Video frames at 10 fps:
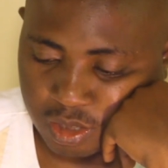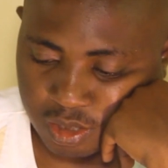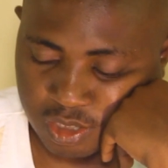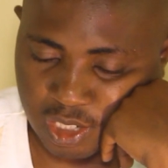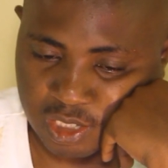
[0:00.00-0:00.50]

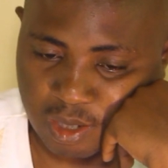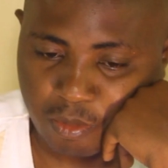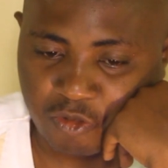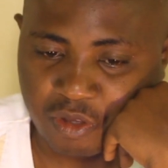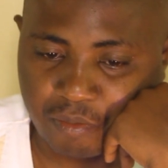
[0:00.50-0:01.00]
These are some
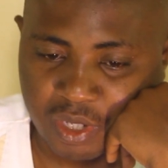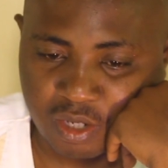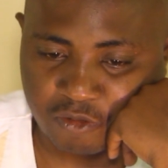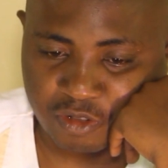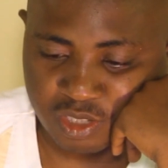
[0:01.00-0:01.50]
of the
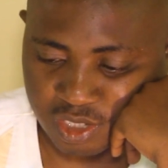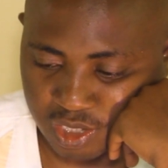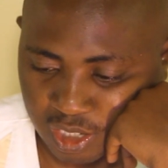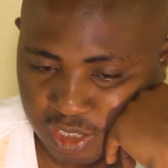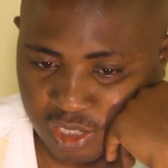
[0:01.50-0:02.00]
benefits
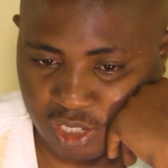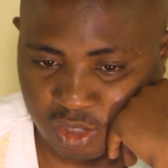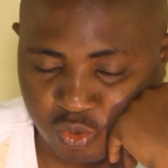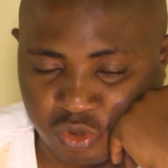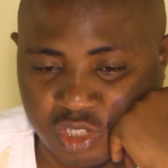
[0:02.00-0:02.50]
that are
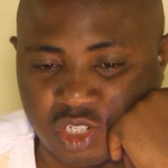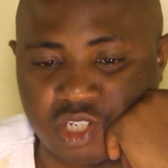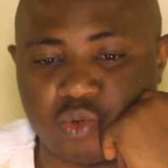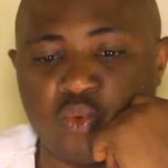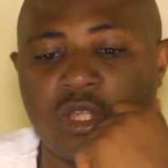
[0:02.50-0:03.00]

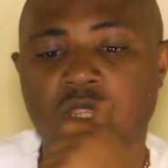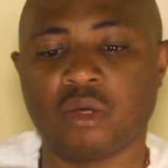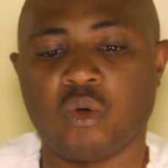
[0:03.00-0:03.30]
associated with